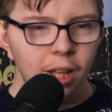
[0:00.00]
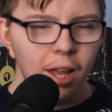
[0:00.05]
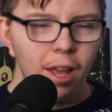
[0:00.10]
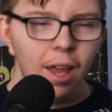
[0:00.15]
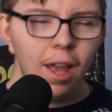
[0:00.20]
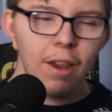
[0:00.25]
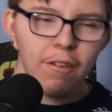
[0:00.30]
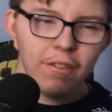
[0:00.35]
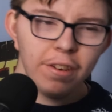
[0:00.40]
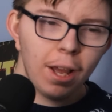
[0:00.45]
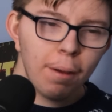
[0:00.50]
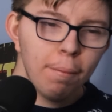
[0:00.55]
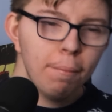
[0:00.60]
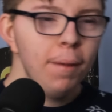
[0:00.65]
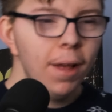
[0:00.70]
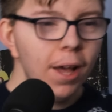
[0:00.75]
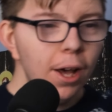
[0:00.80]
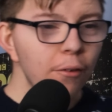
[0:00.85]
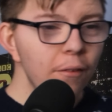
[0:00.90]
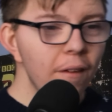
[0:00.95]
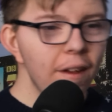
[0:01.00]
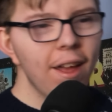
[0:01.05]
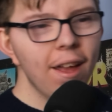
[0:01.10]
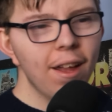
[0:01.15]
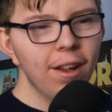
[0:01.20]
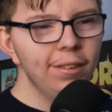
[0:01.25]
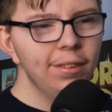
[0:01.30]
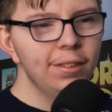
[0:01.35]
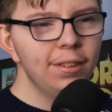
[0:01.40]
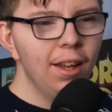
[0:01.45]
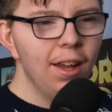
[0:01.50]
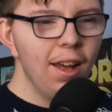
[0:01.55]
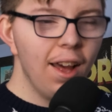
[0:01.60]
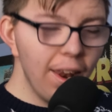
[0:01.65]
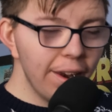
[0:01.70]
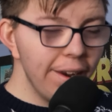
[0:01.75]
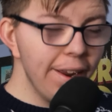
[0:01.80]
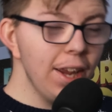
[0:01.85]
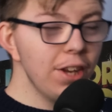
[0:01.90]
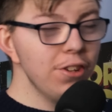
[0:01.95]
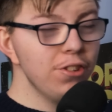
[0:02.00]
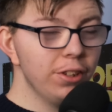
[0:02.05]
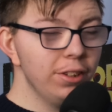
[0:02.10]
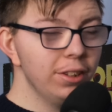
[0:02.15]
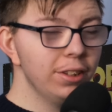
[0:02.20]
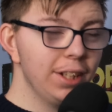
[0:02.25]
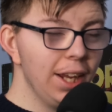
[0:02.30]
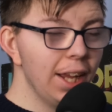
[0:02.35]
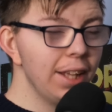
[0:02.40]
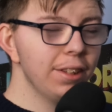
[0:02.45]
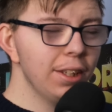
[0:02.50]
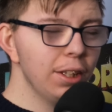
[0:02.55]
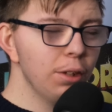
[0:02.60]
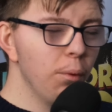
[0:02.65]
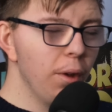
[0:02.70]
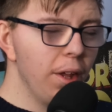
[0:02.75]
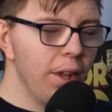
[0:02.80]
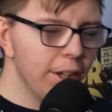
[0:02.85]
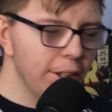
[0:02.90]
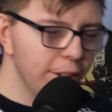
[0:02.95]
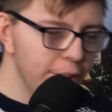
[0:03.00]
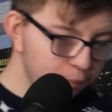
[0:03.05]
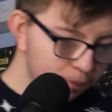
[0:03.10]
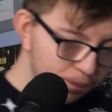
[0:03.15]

a bell rings, an angel gets his wings.